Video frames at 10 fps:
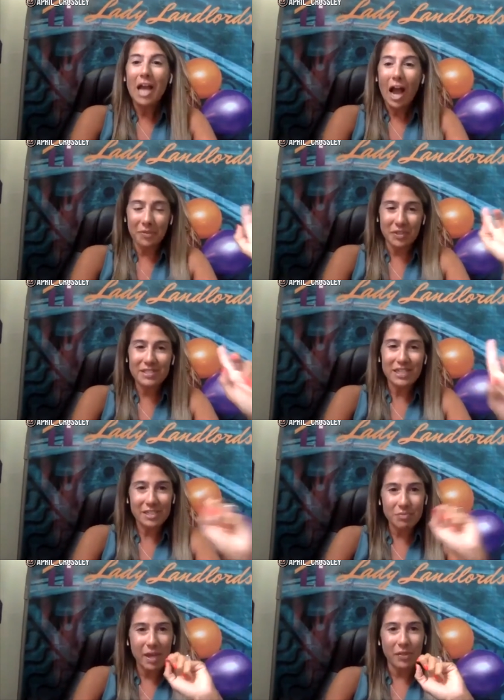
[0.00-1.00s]
on the
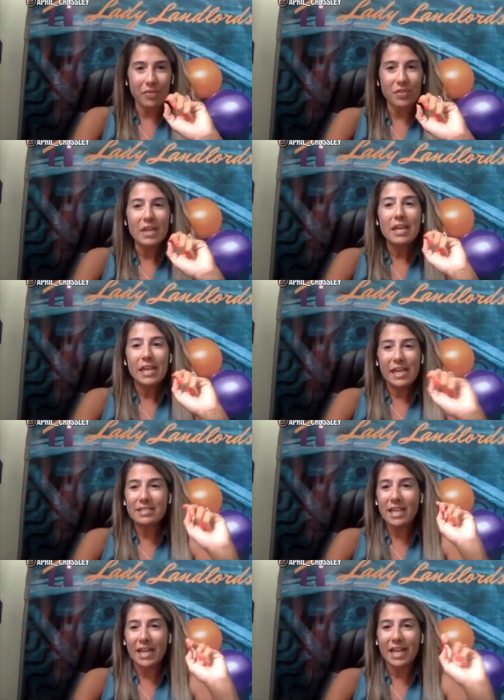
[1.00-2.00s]
sixth month, he
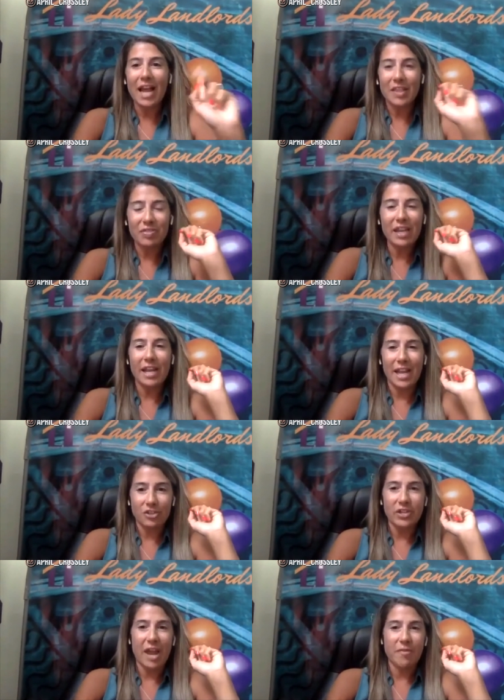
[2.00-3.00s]
said, "I think I
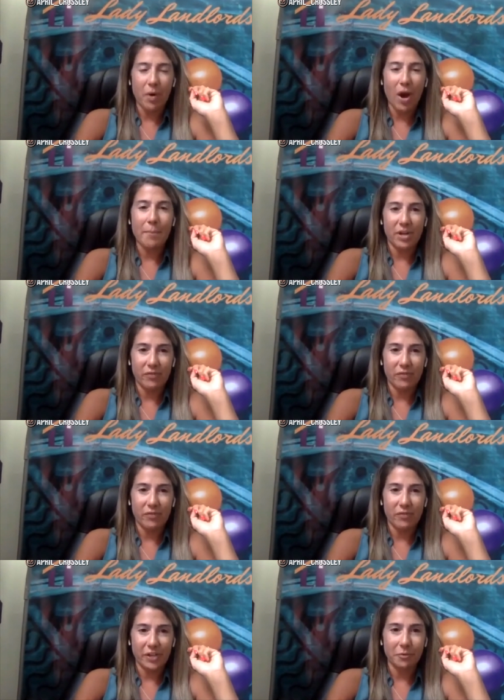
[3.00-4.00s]
actually have a property for
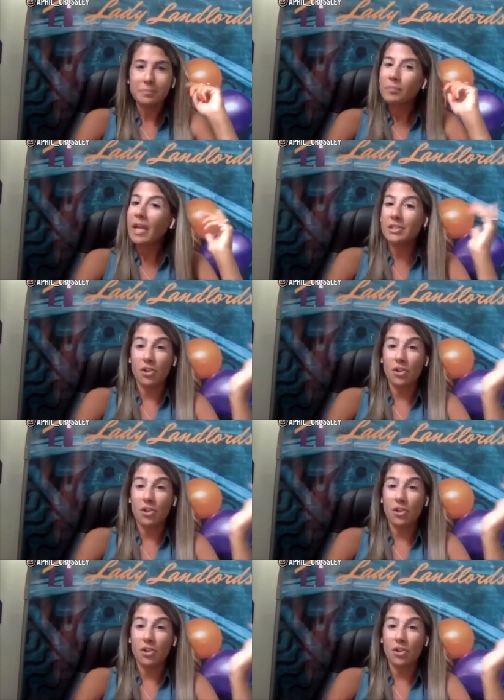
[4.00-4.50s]
you. It's an